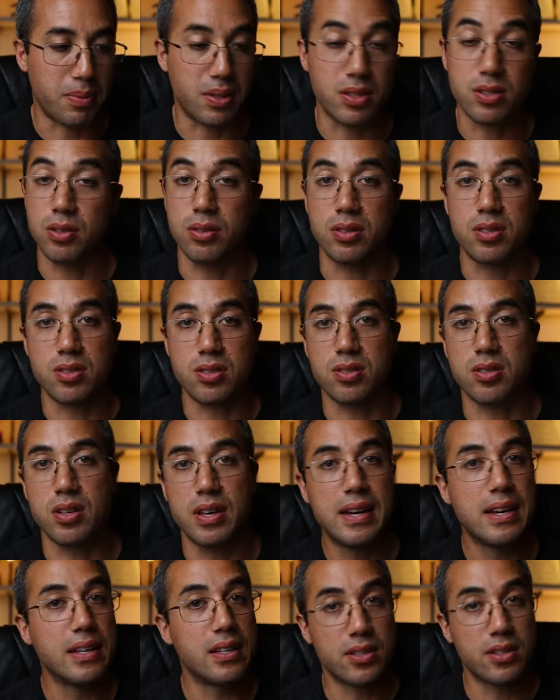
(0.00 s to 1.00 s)
And so this is
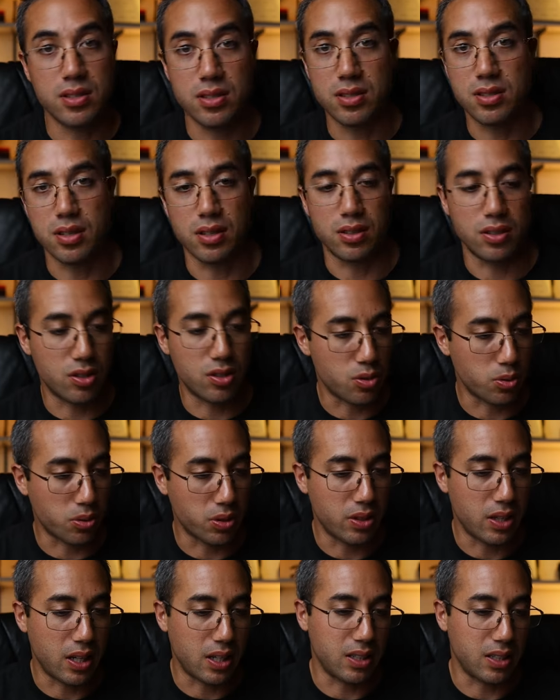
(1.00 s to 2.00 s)
this is a
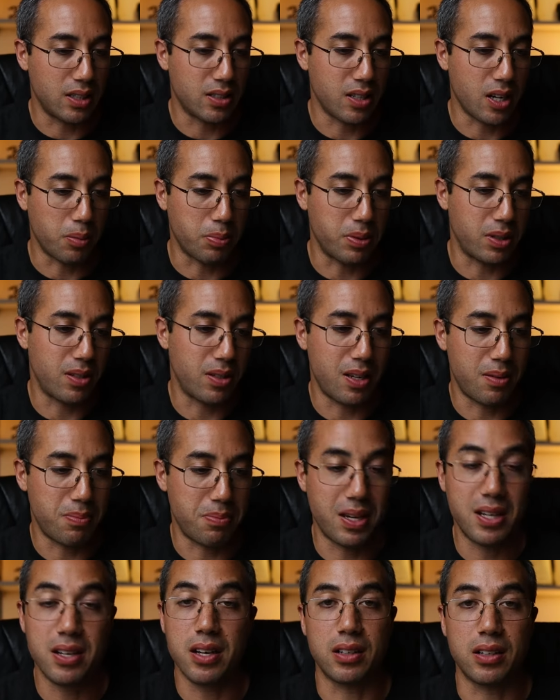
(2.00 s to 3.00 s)
disorder that needs help. It, it
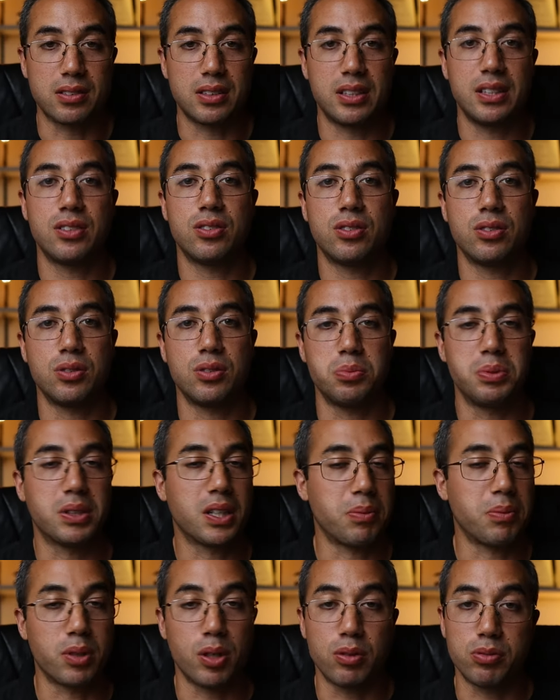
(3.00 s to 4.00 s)
may not lead to
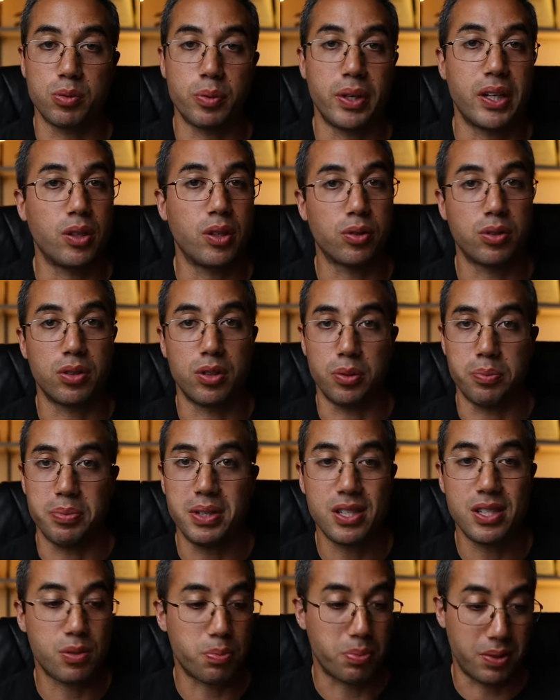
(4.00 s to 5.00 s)
becoming overweight or
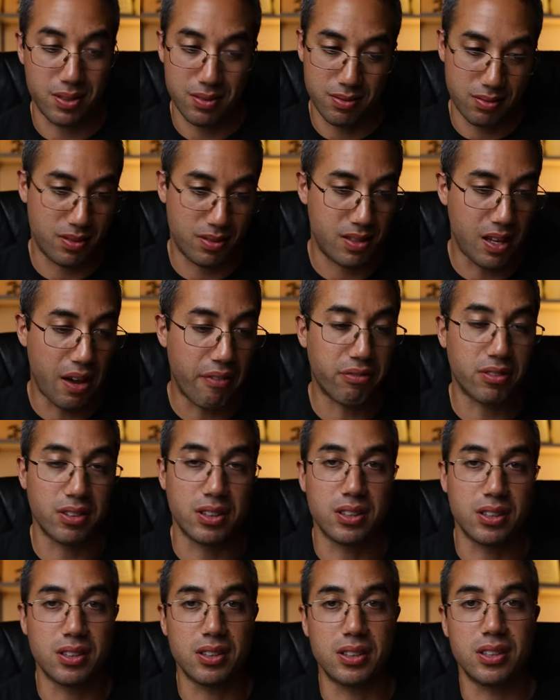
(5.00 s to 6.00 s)
obese, but
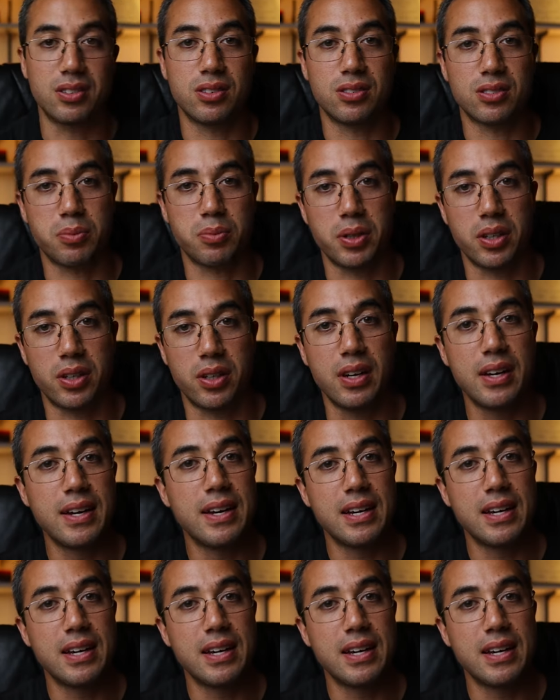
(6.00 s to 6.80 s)
definitely could lead to some other